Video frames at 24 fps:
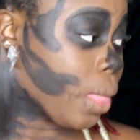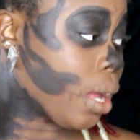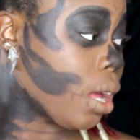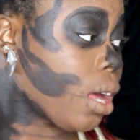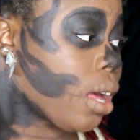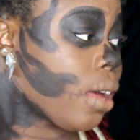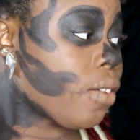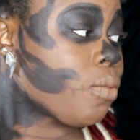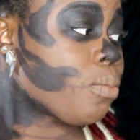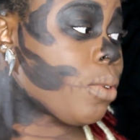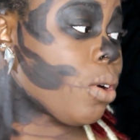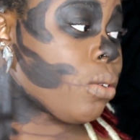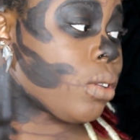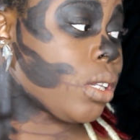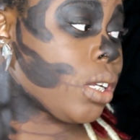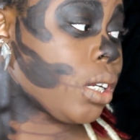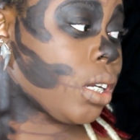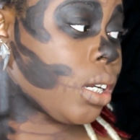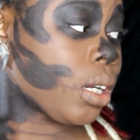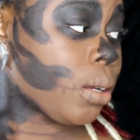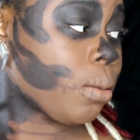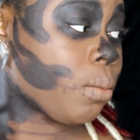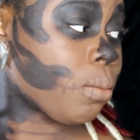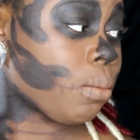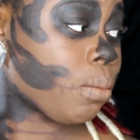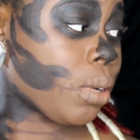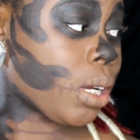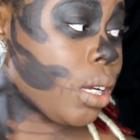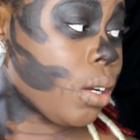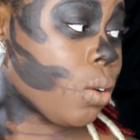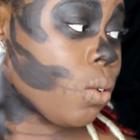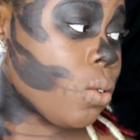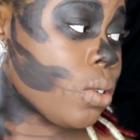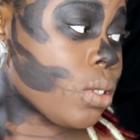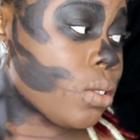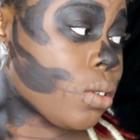Fill it all in with black,
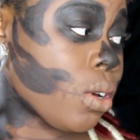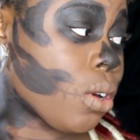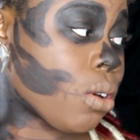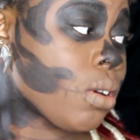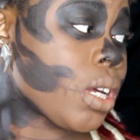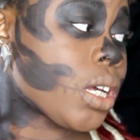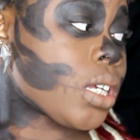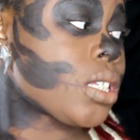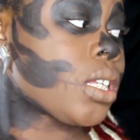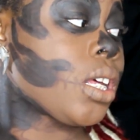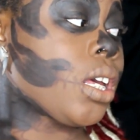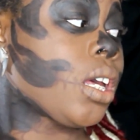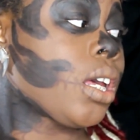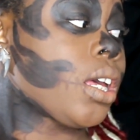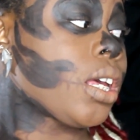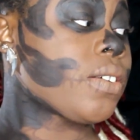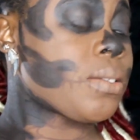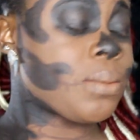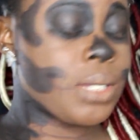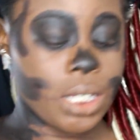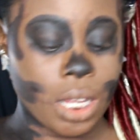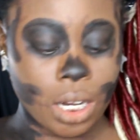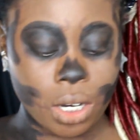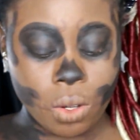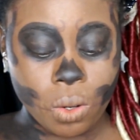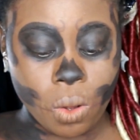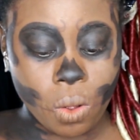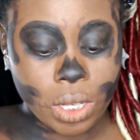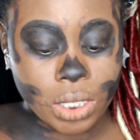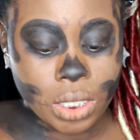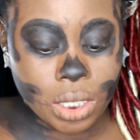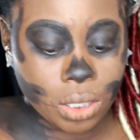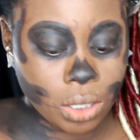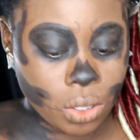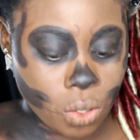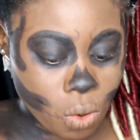as far as back as you can go.
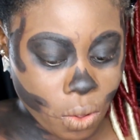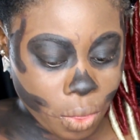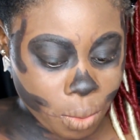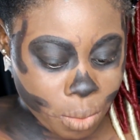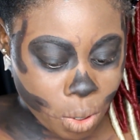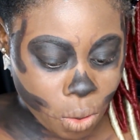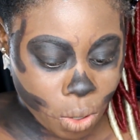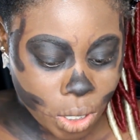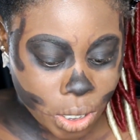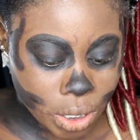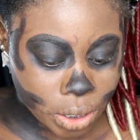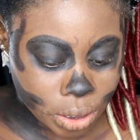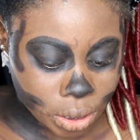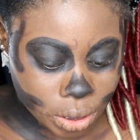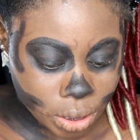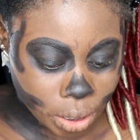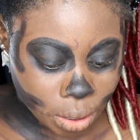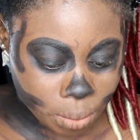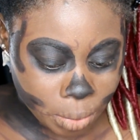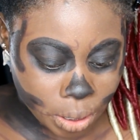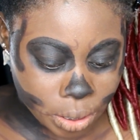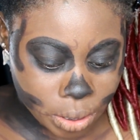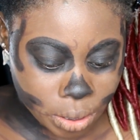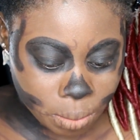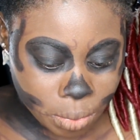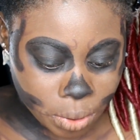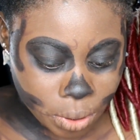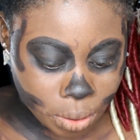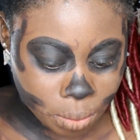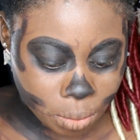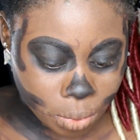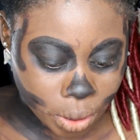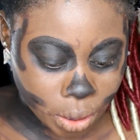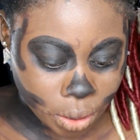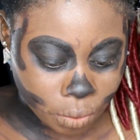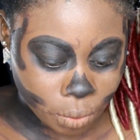And I didn't actually do the back of my
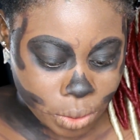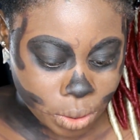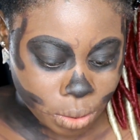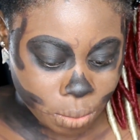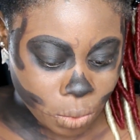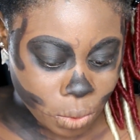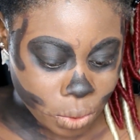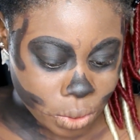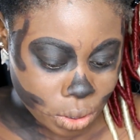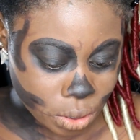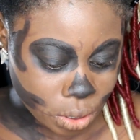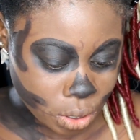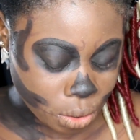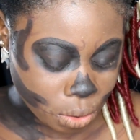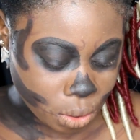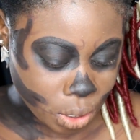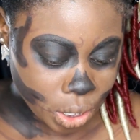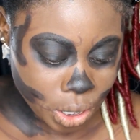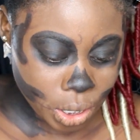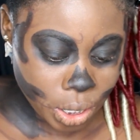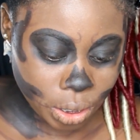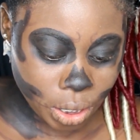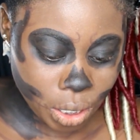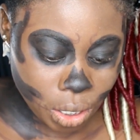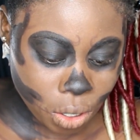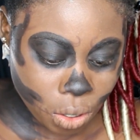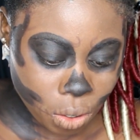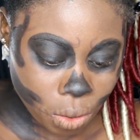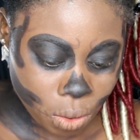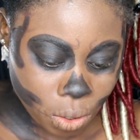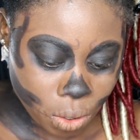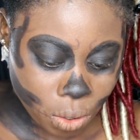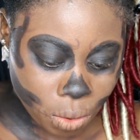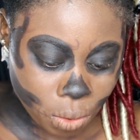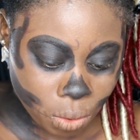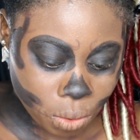neck because this isn't going to
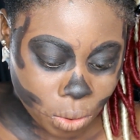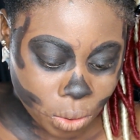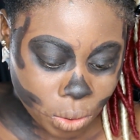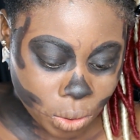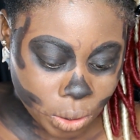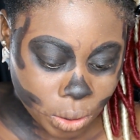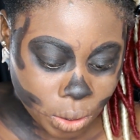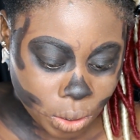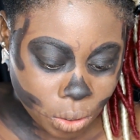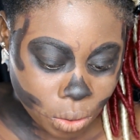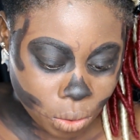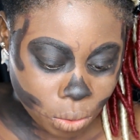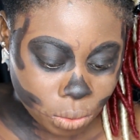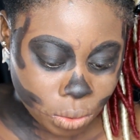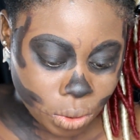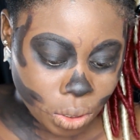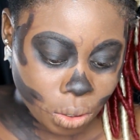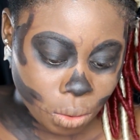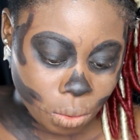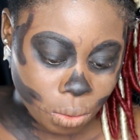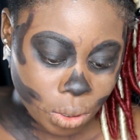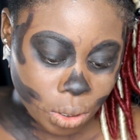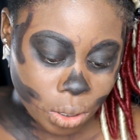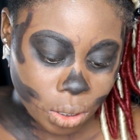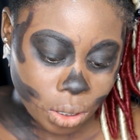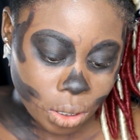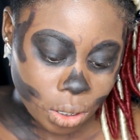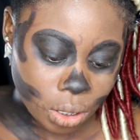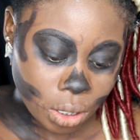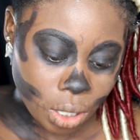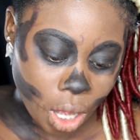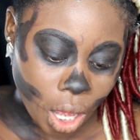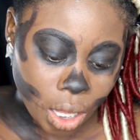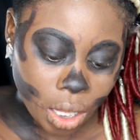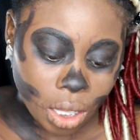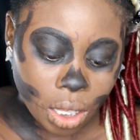be like an actual costume for me.
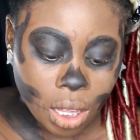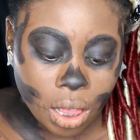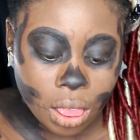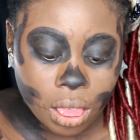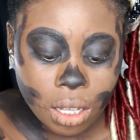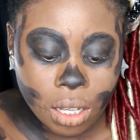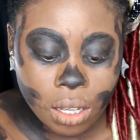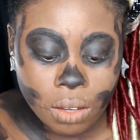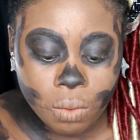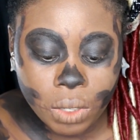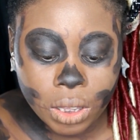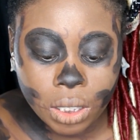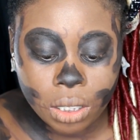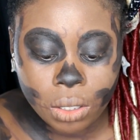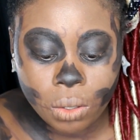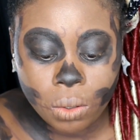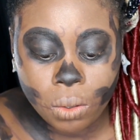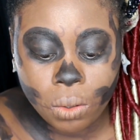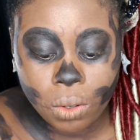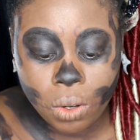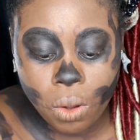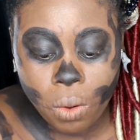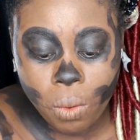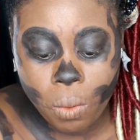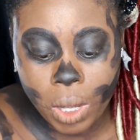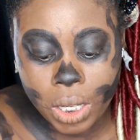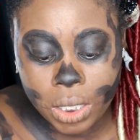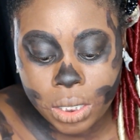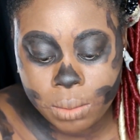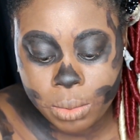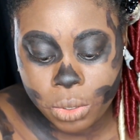I was just doing it for the sake of the video.